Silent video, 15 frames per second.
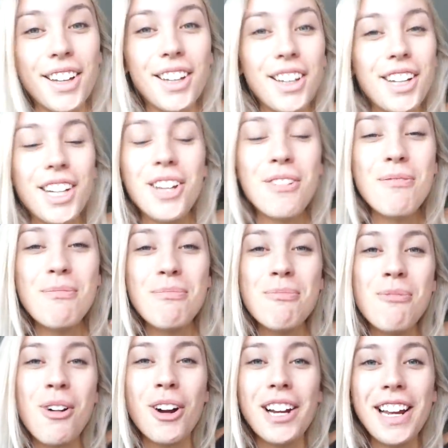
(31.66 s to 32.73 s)
Good
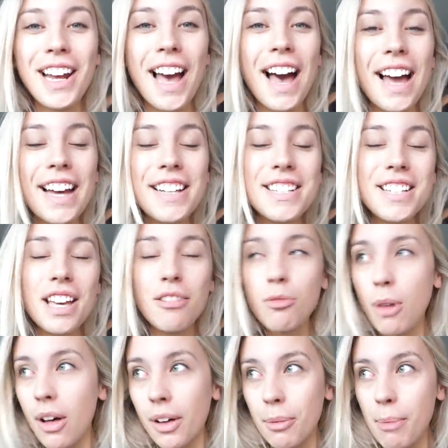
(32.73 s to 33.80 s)
morning, guys,
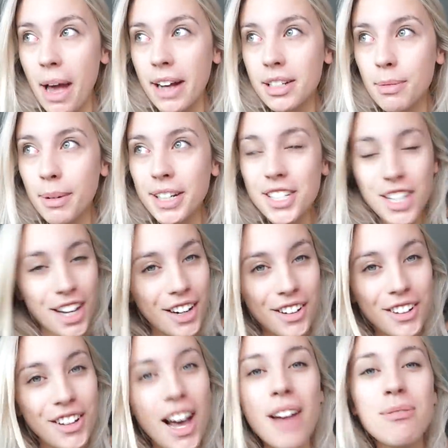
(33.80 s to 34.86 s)
and welcome back to my
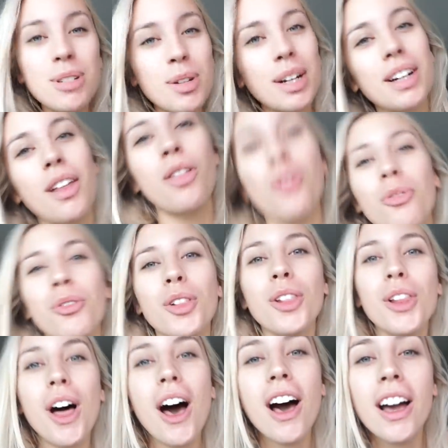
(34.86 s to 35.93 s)
channel. I'm doing another
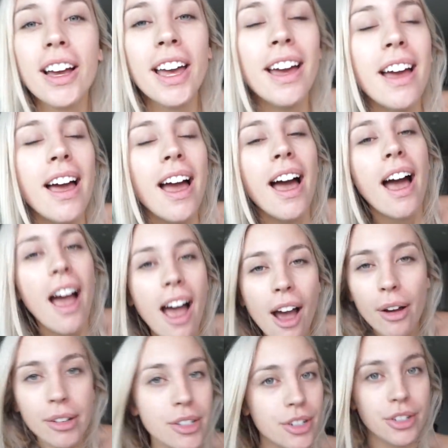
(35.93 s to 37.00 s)
vlog.
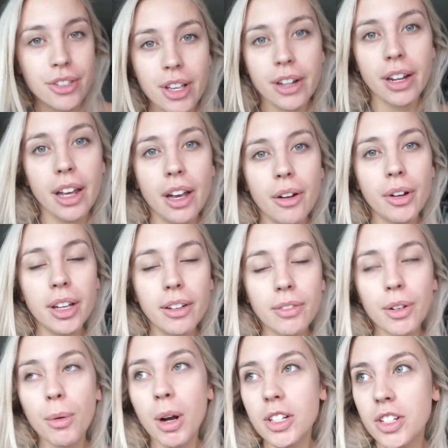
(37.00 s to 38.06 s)
How is your Sunday going
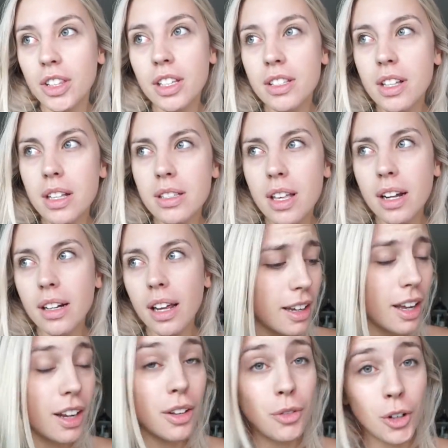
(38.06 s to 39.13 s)
if you're watching this on
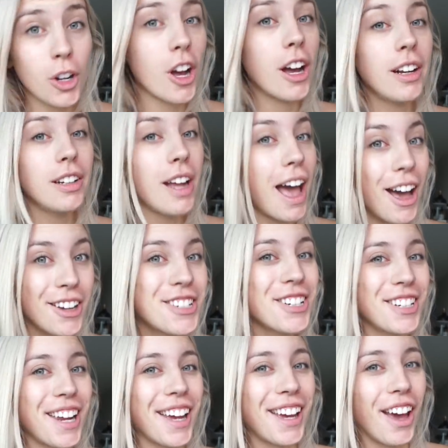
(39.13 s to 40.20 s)
Sunday? And if you're not, how's
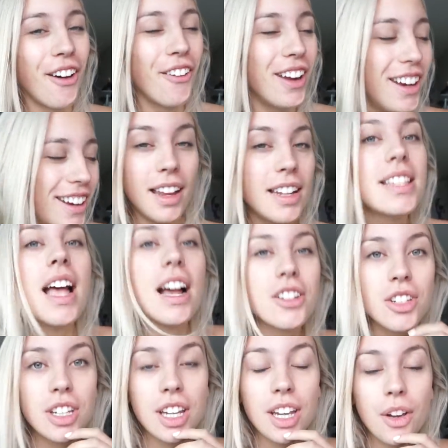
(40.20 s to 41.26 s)
your day going? It is
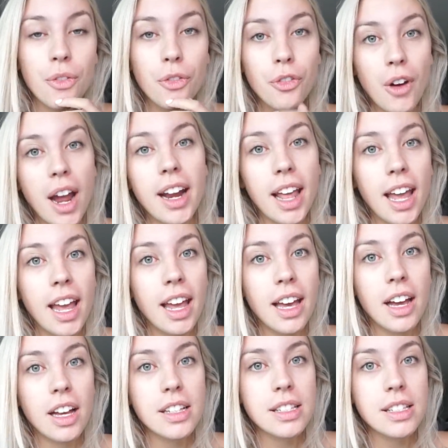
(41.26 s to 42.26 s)
actually Friday,